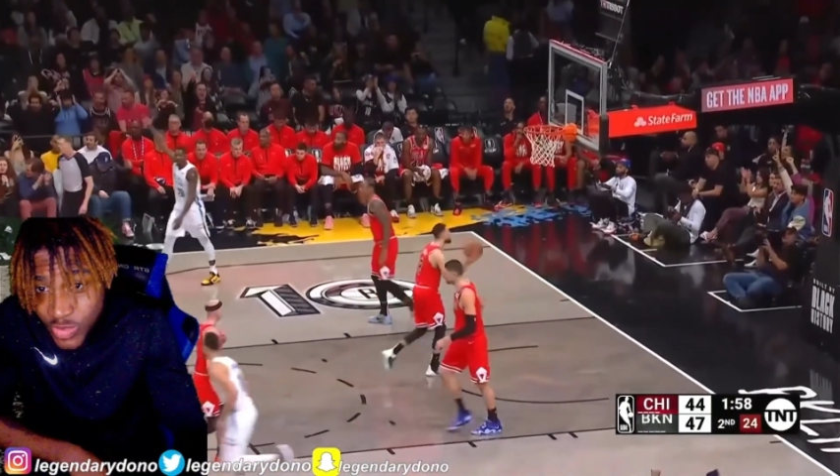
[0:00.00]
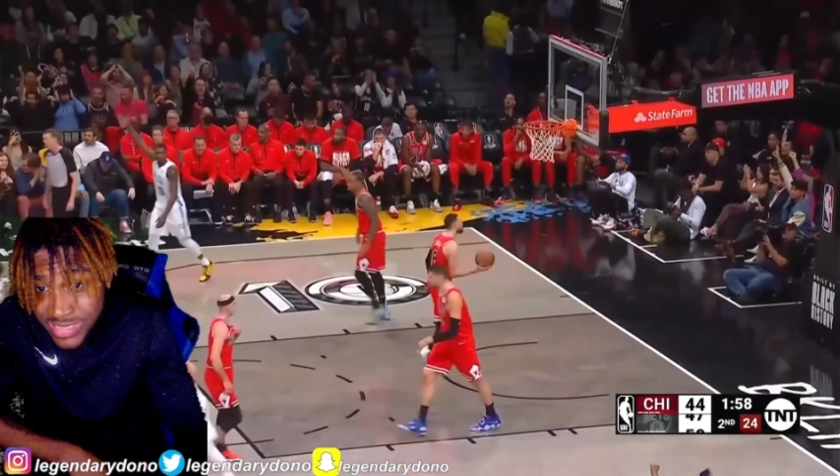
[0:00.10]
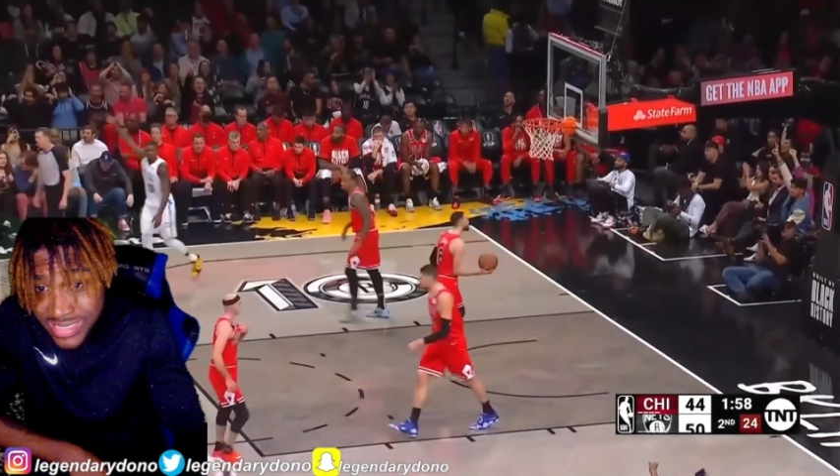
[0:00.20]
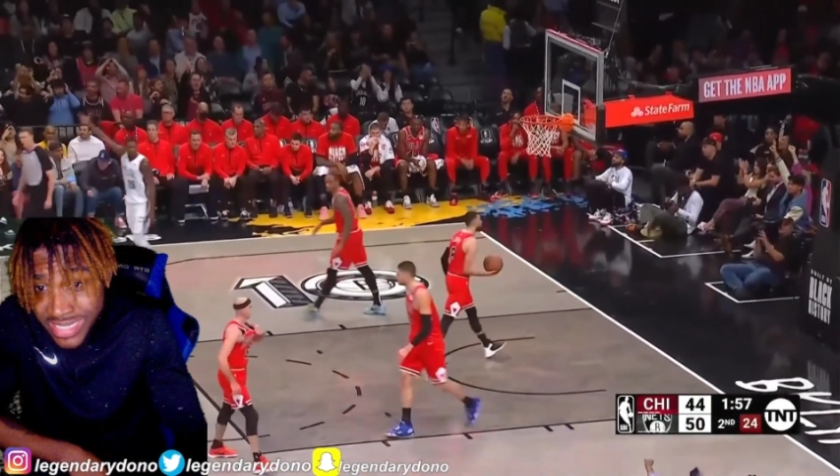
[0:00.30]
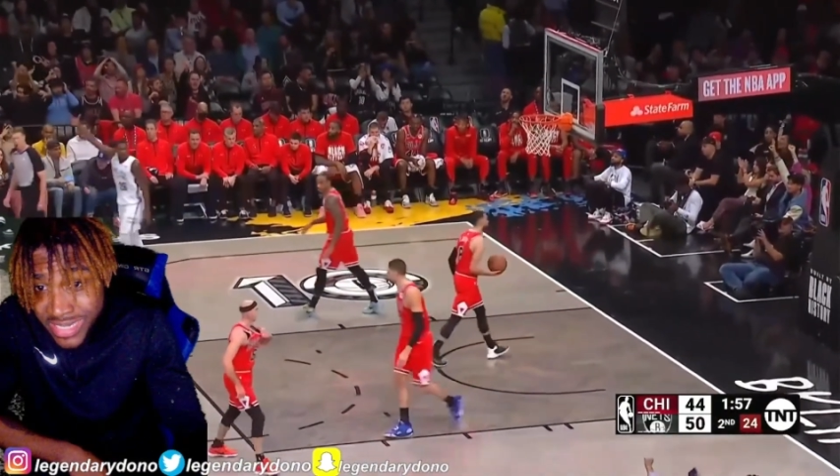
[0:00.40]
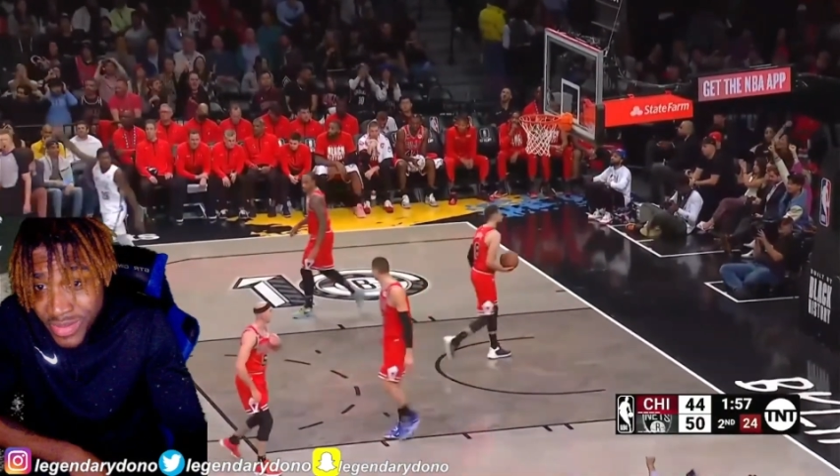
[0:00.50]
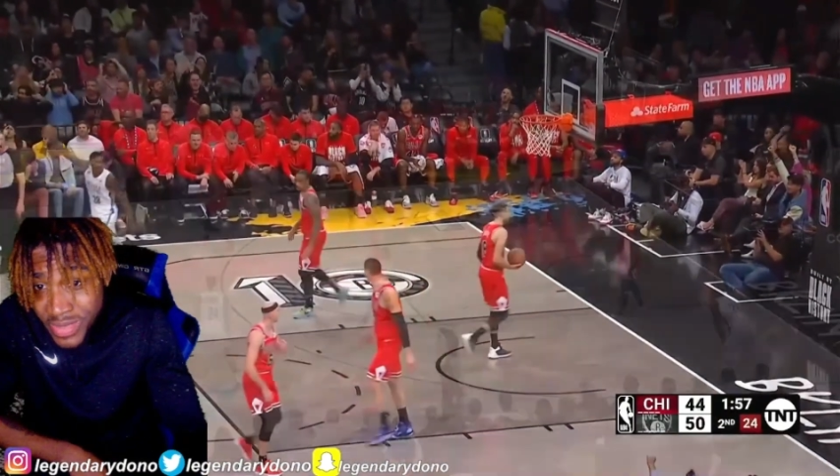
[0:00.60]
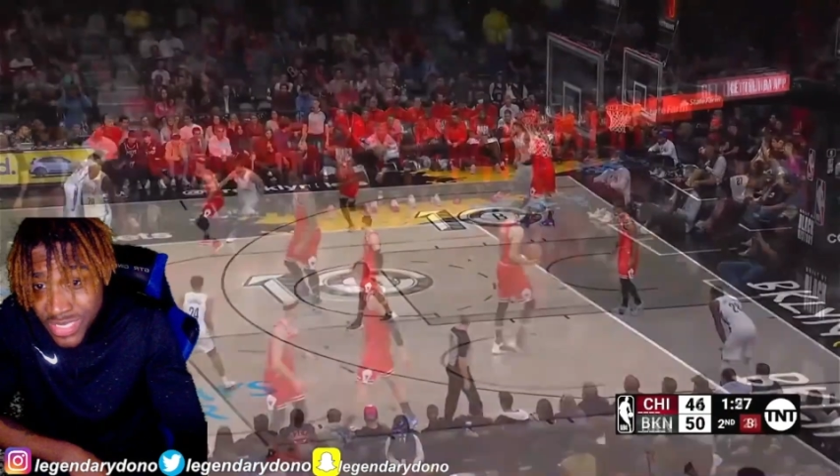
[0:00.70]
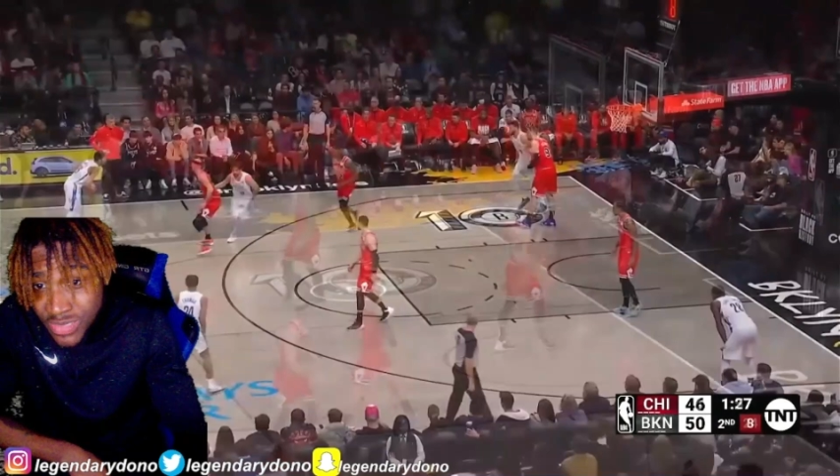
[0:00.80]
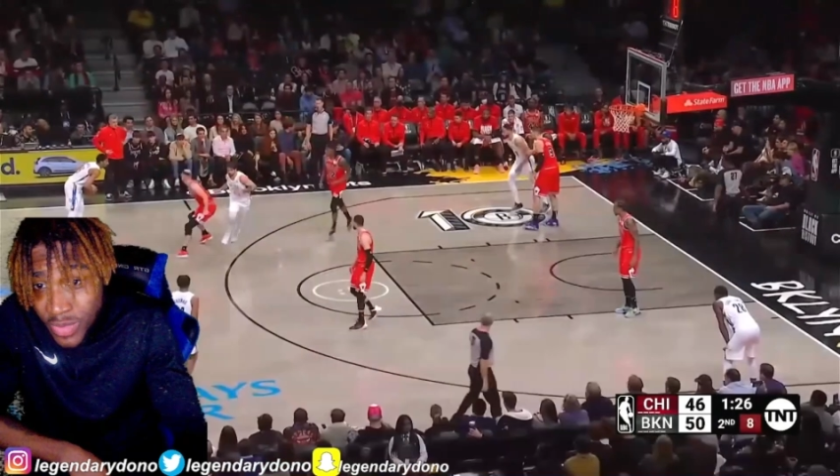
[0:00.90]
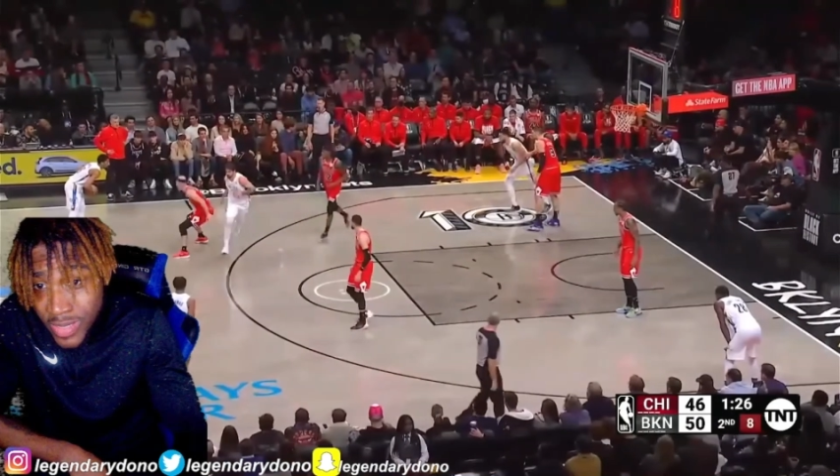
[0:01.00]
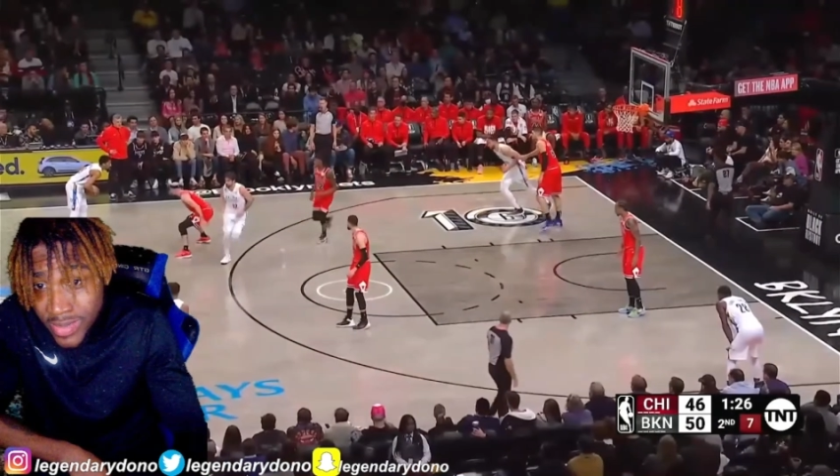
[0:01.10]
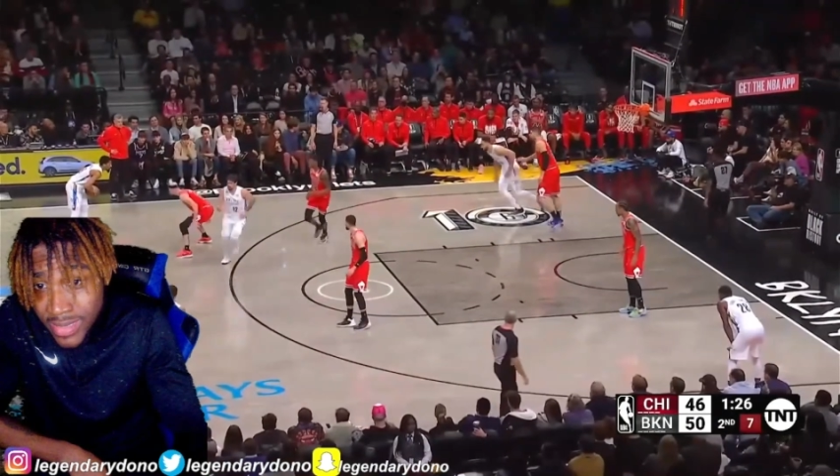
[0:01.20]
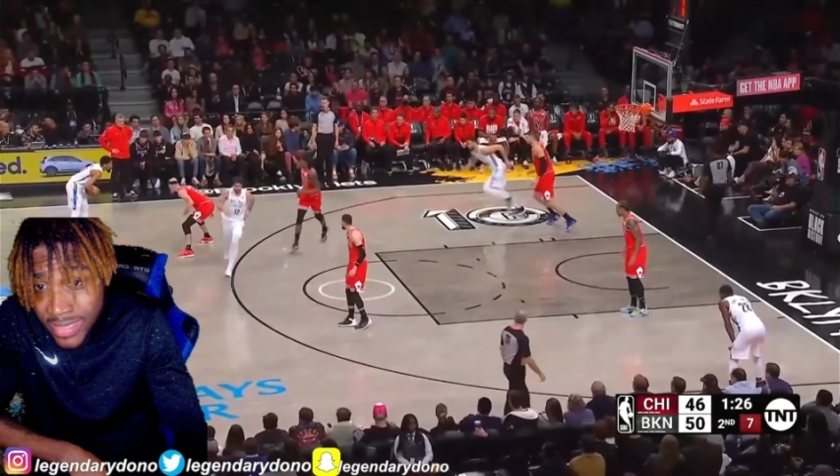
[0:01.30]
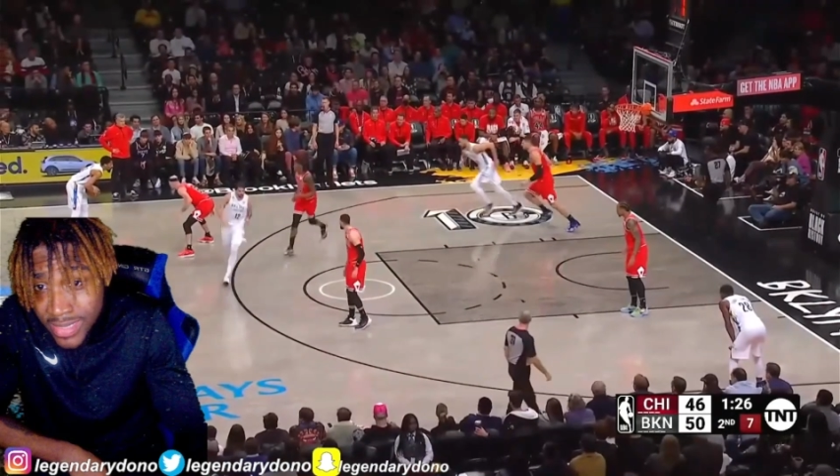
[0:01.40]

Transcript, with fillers: serious, bro?